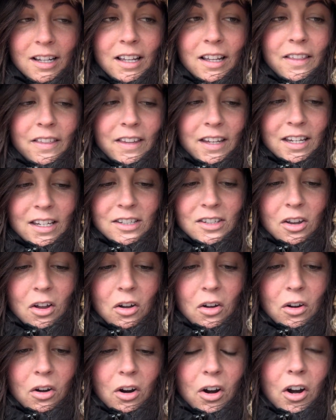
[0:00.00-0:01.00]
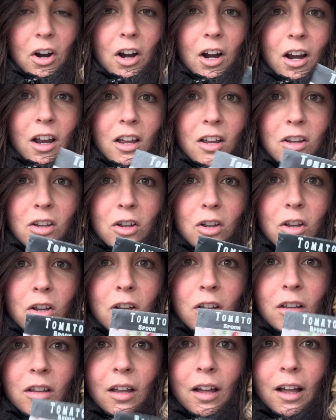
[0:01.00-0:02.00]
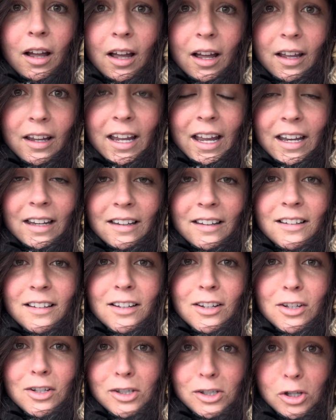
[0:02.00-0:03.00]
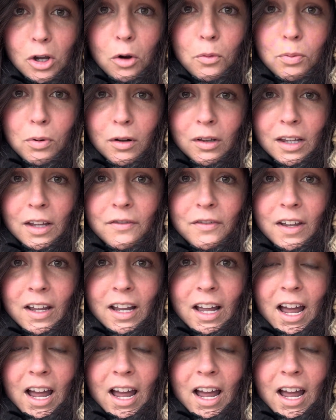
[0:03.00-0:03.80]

These are, again, so prolific.